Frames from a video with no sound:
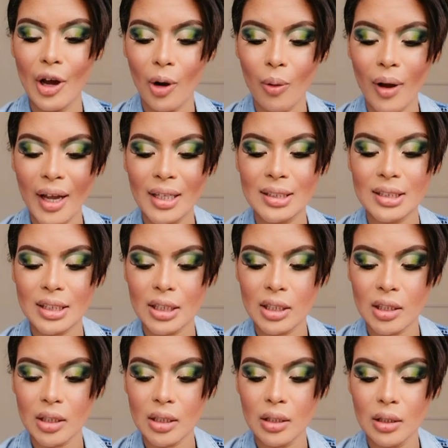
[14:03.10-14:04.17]
no
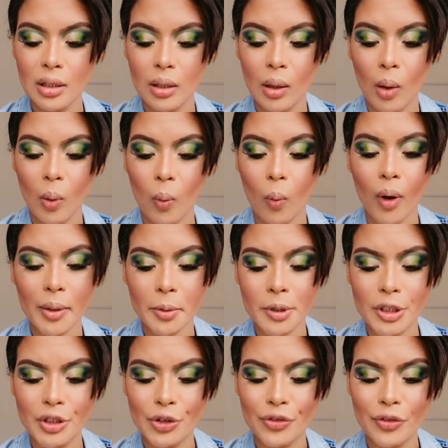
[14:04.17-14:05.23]
idea what I want
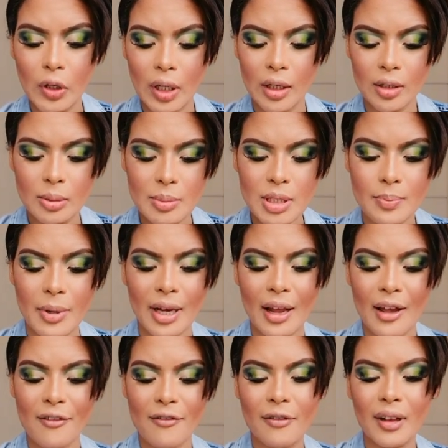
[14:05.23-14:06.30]
to do for lips, but I
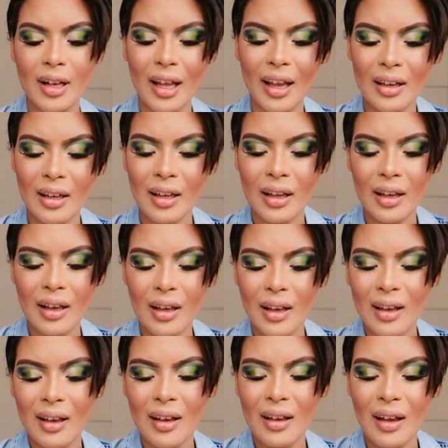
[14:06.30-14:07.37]
feel like
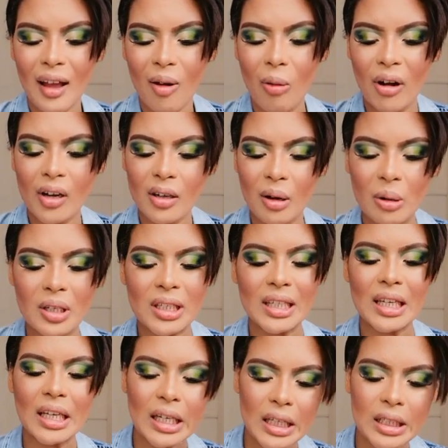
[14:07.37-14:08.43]
I want to go
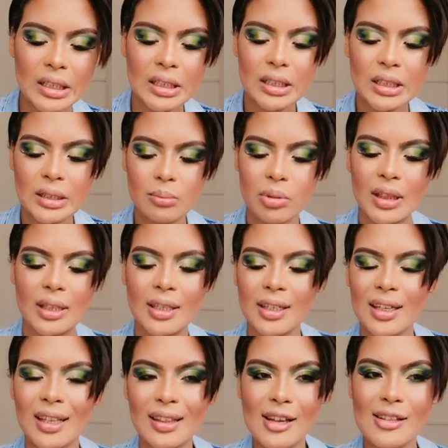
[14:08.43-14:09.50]
red, but then
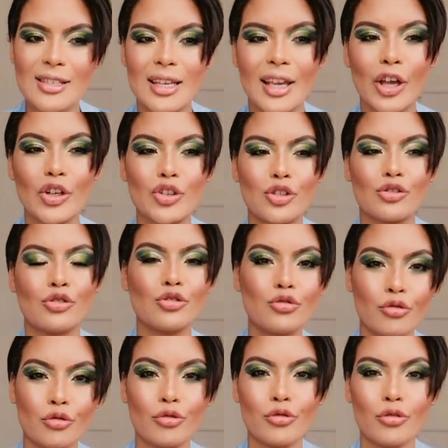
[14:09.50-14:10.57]
again, that's again
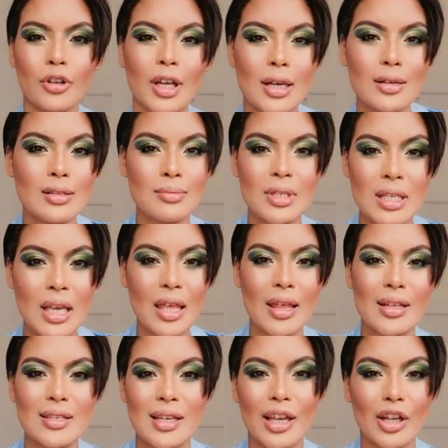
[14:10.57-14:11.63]
too Christmassy,
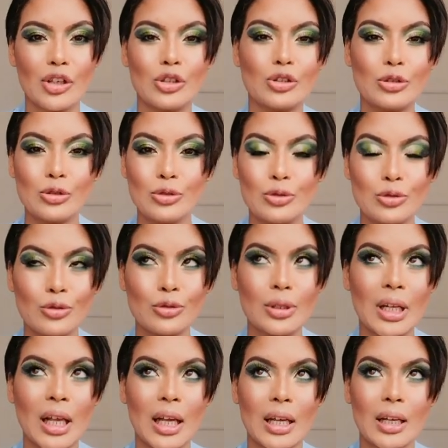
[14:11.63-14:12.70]
that's again too
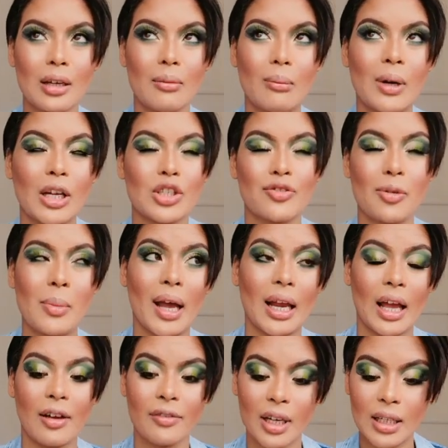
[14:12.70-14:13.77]
like much for my
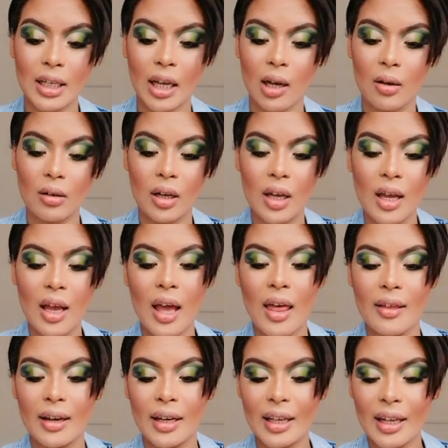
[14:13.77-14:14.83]
life right now.
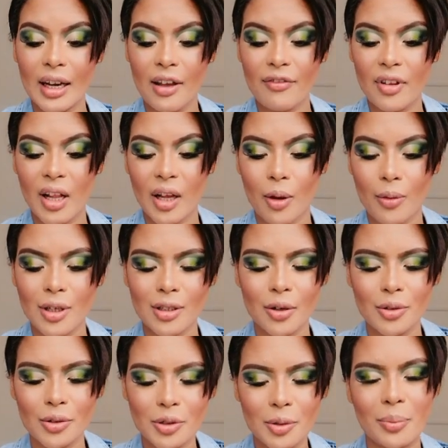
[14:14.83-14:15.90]
And again, I feel like I want to go
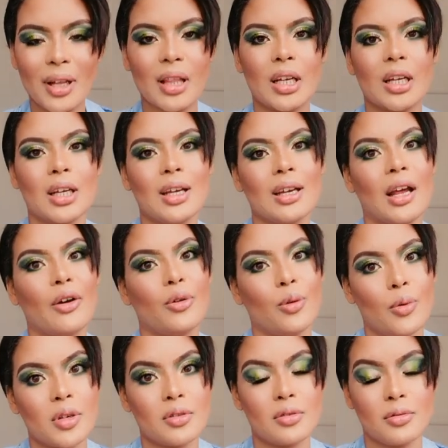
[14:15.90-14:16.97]
nude, but then again, I
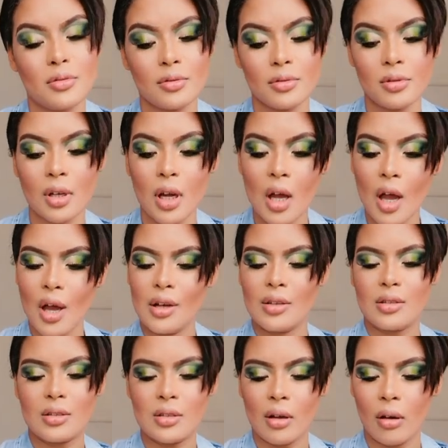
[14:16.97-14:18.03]
always do nude.
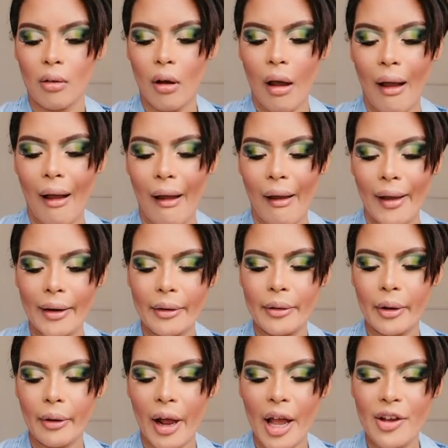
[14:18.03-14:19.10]
So I don't
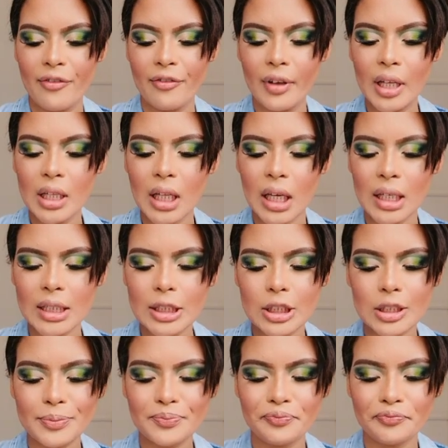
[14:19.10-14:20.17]
know, I feel like
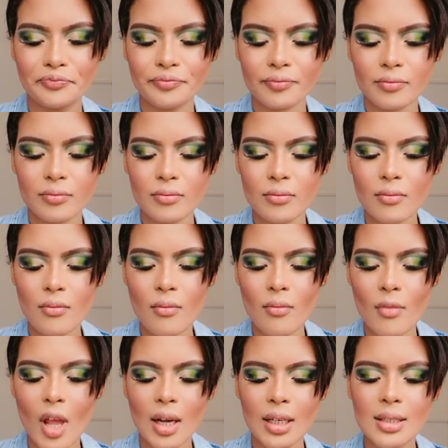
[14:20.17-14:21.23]

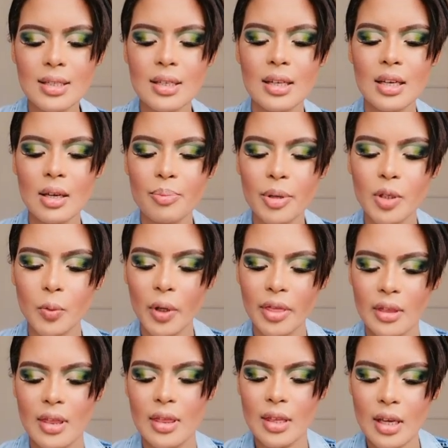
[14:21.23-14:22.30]
let's keep it with
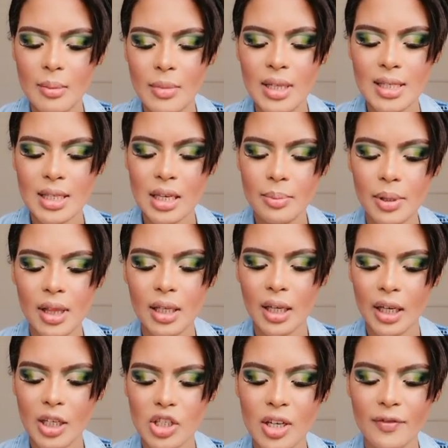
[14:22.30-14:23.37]
the theme, let's keep it the
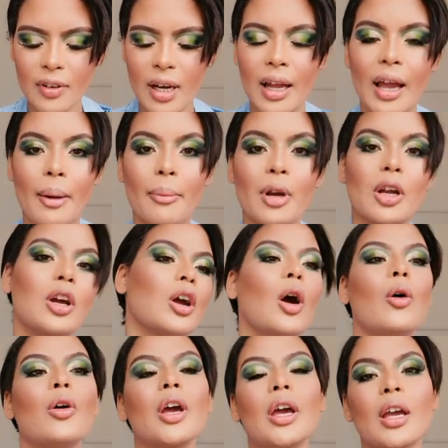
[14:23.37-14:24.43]
Grinch. I feel like I'm gonna
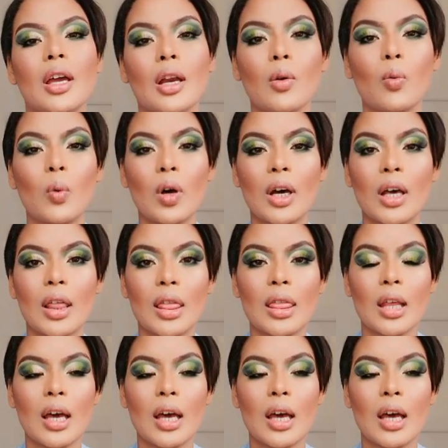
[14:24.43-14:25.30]
go in with